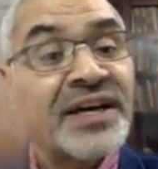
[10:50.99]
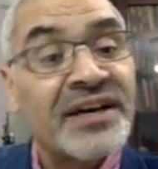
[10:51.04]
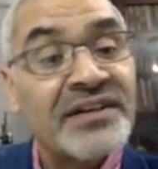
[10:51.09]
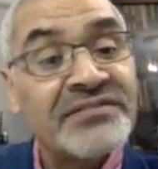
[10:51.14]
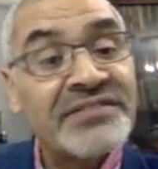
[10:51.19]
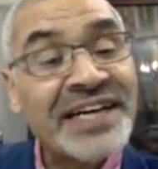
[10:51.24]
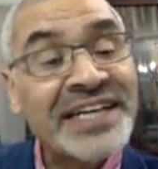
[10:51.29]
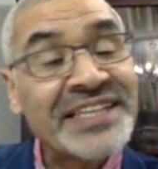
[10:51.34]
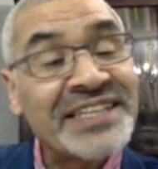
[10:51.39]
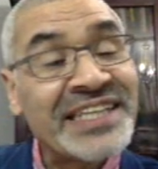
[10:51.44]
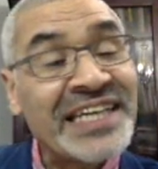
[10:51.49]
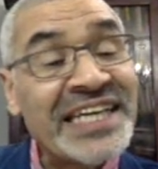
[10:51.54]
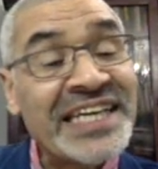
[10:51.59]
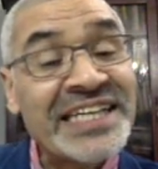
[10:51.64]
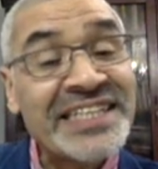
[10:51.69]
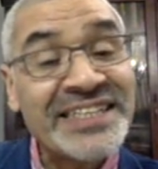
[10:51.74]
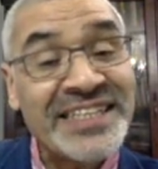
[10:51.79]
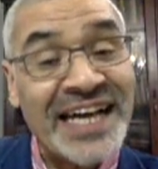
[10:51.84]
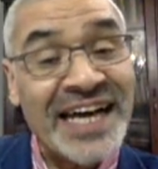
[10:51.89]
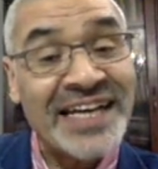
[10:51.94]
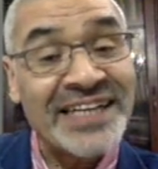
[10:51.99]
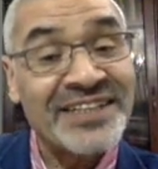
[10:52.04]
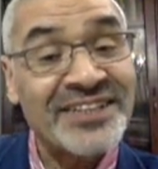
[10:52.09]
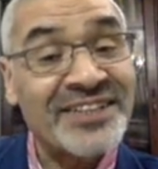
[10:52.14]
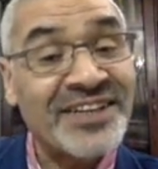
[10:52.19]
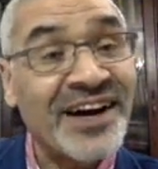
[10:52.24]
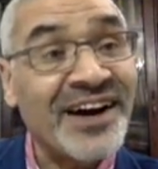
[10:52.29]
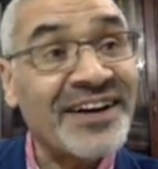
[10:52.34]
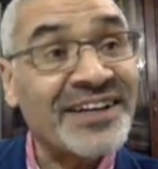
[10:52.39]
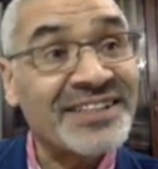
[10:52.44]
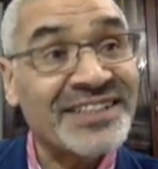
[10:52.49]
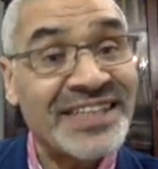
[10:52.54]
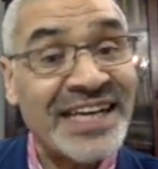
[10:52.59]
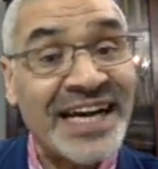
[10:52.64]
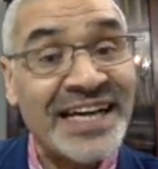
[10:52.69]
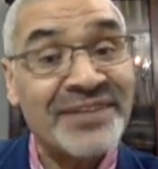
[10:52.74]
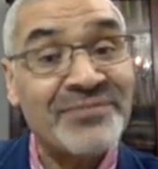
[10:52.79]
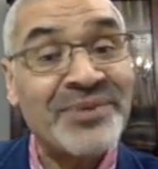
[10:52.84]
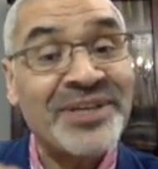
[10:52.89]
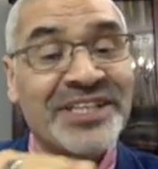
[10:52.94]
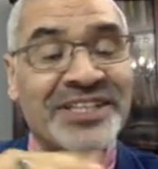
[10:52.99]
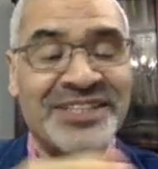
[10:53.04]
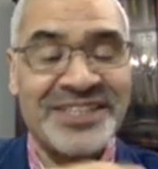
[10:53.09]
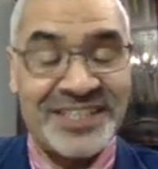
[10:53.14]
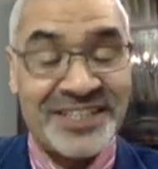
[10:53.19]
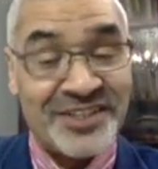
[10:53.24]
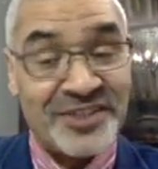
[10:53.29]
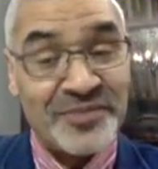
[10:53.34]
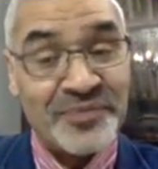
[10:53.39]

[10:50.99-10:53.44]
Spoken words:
vaccines and drugs and medicine.